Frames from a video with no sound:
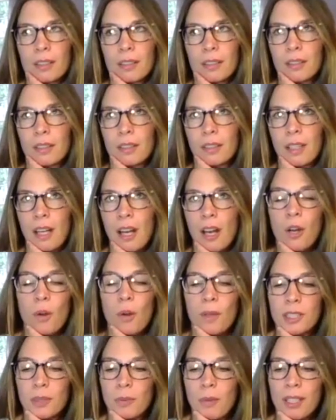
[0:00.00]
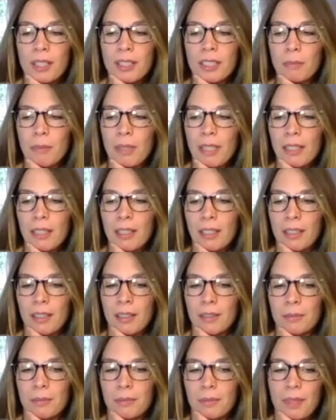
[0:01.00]
I always wanted to be
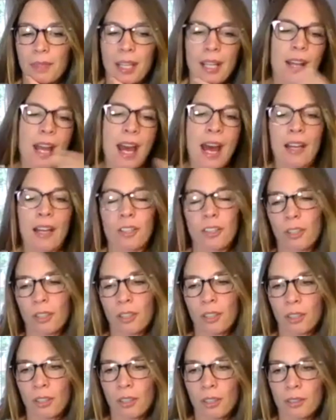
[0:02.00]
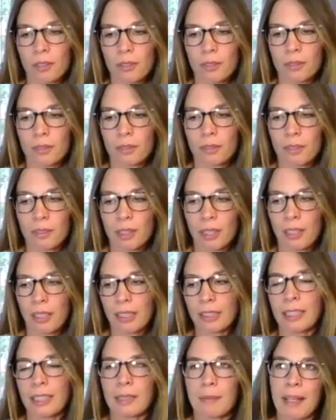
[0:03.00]
an actor and
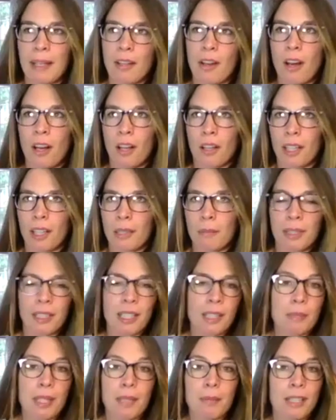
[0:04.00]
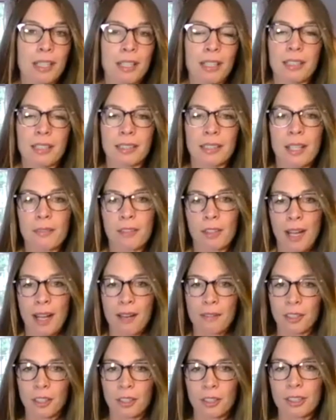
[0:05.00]
this is my calling, but then maybe they discover
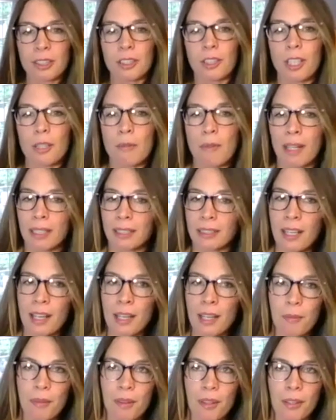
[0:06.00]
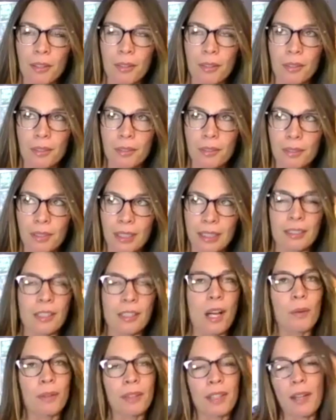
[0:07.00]
after a certain amount of time that it's
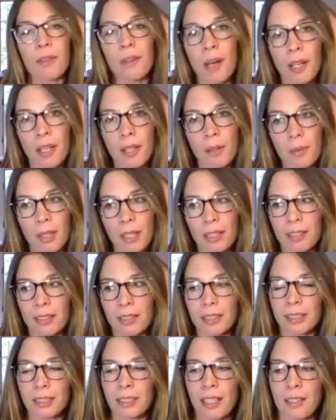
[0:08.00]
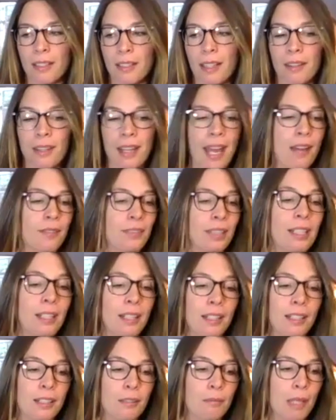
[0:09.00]
not what they thought it was, and then they have a
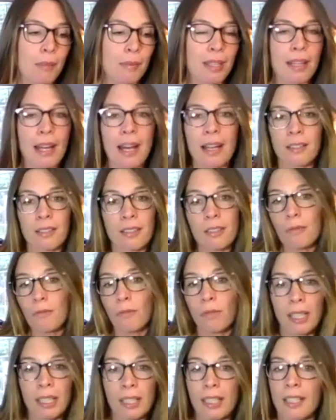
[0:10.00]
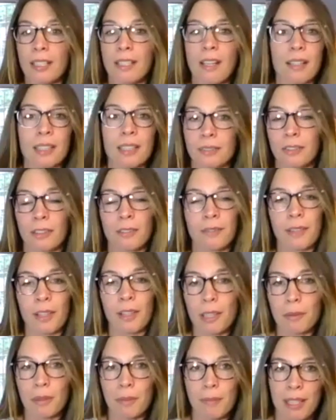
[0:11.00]
kid, and maybe that really does fulfill
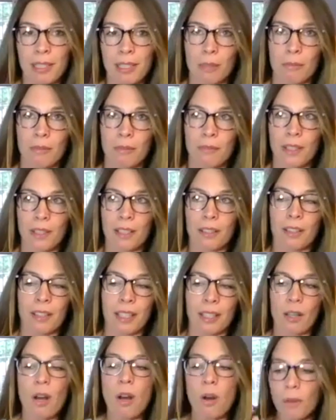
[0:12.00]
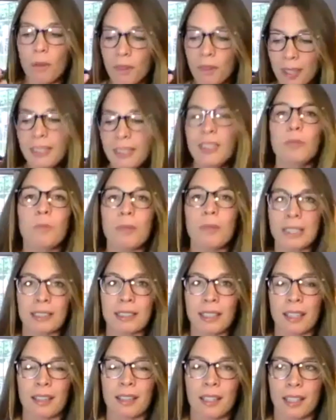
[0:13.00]
them and make them feel like, oh, this was
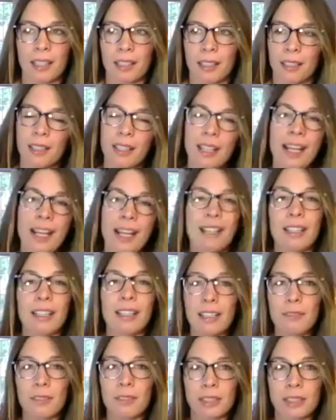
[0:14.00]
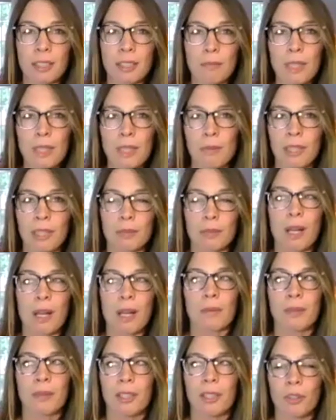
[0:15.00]
the thing. And I think for some people it's
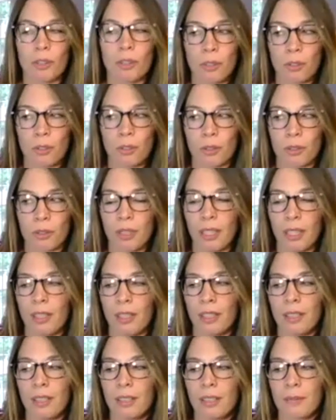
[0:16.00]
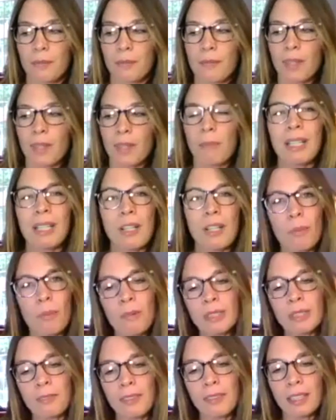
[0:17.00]
probably true, but it
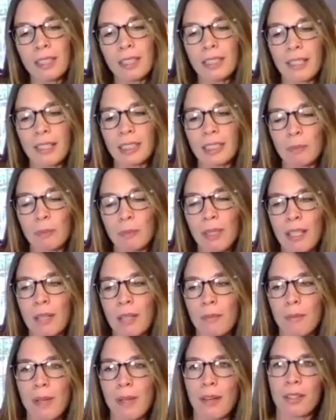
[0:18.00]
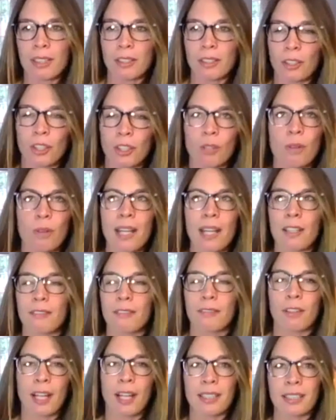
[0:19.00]
almost feels like it's become about as trite a
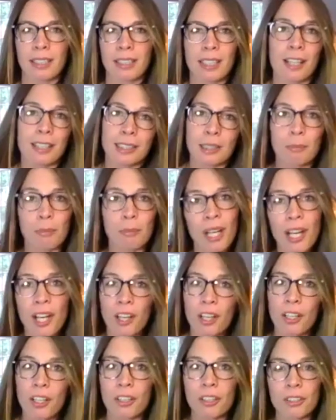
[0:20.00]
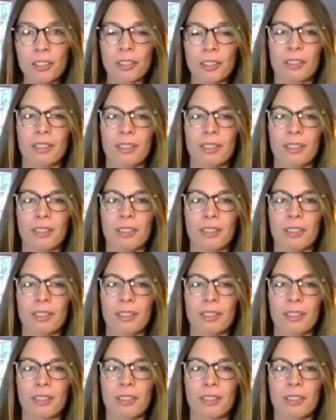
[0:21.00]
phrase as hugs and prayers.